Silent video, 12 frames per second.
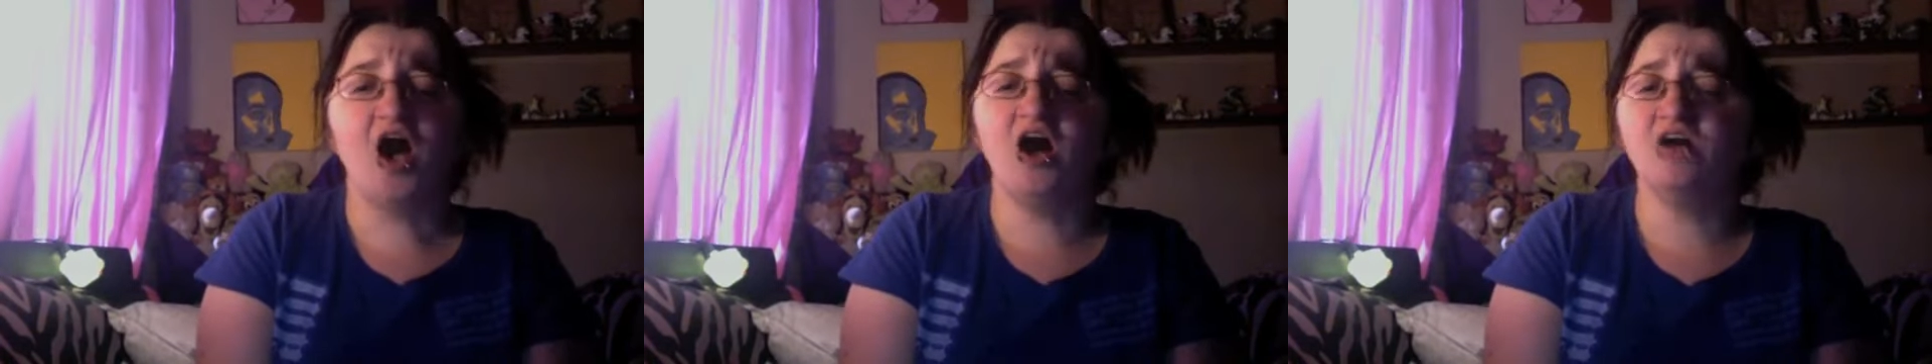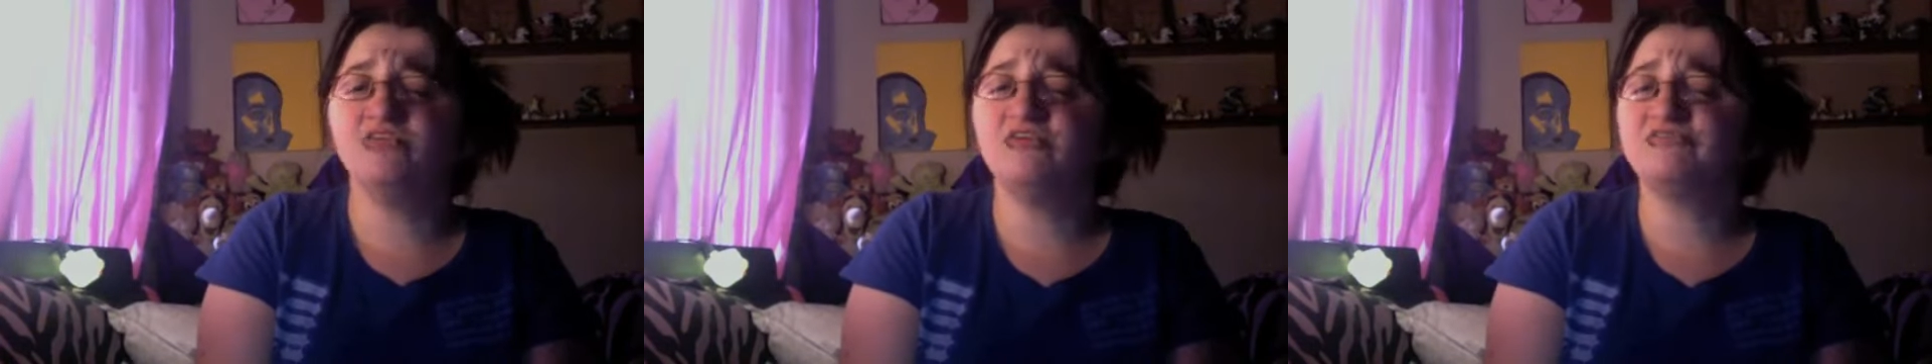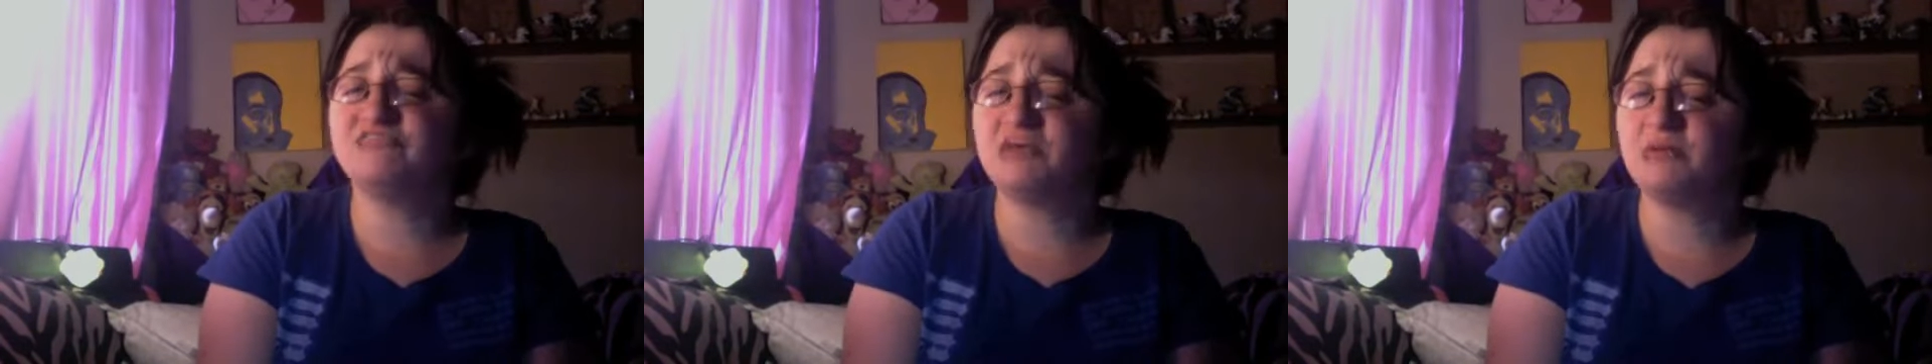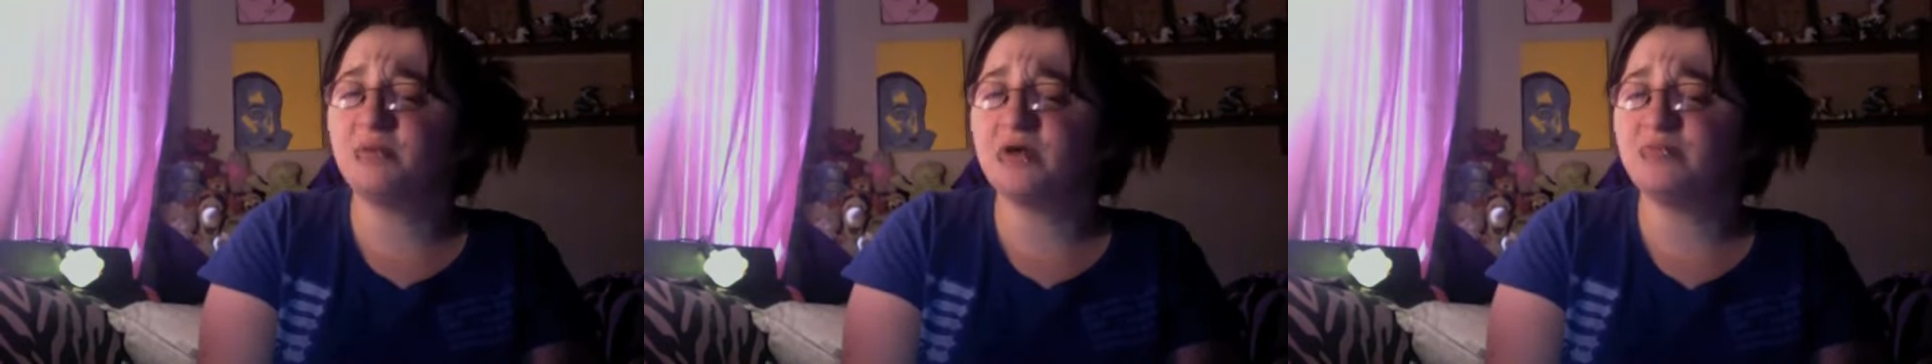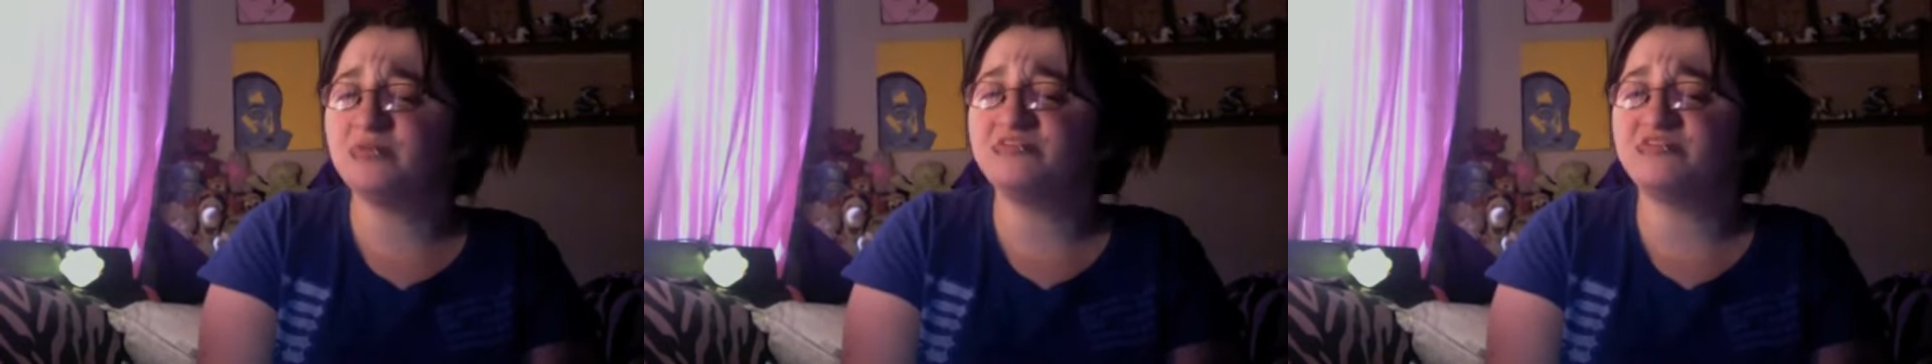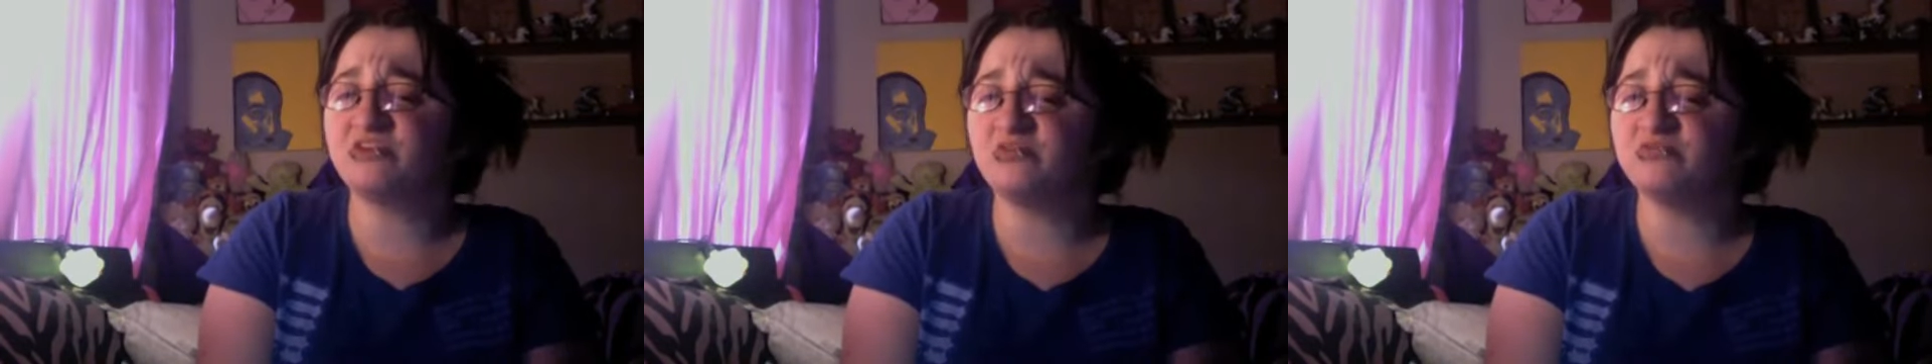Although some
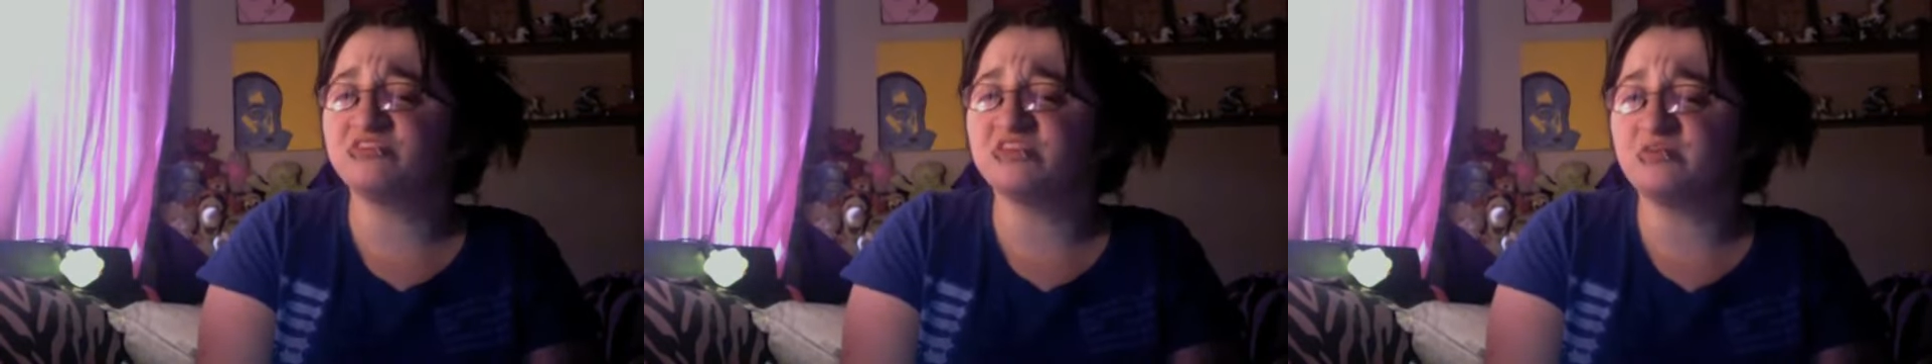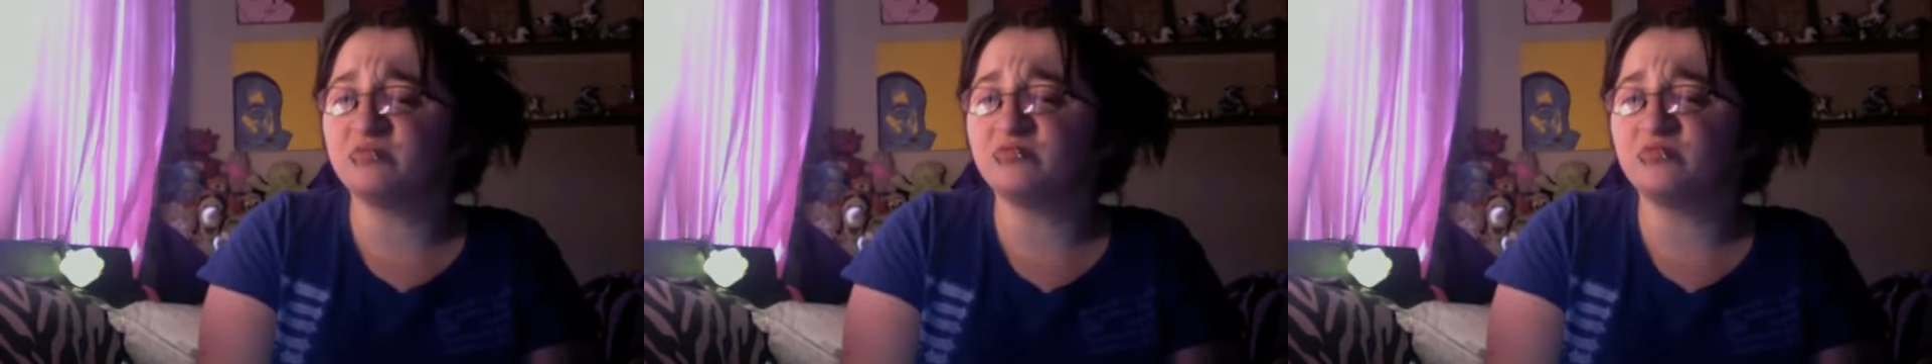babies don't sleep